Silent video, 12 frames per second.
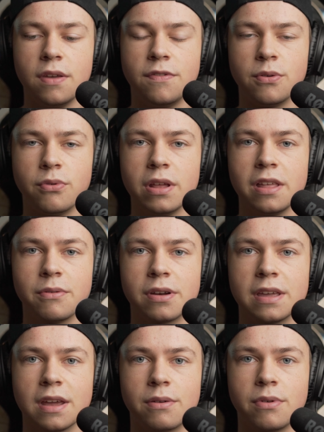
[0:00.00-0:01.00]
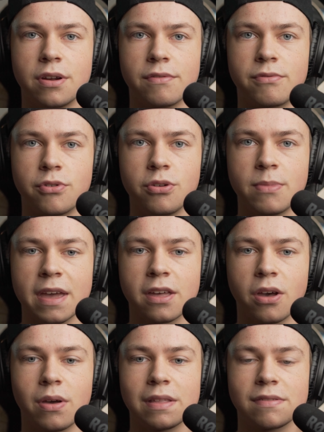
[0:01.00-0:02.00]
If you really want to get rid of room
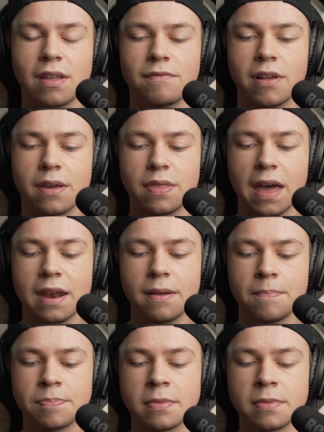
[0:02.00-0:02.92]
echo and stuff like that,